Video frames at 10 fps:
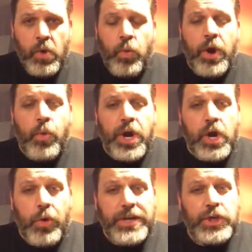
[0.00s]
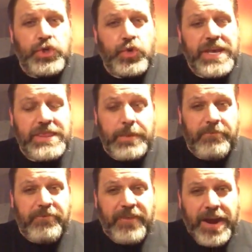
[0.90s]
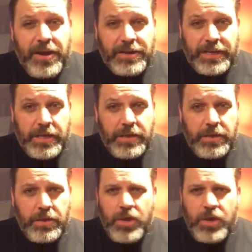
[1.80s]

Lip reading: where we're going to treat them fairly,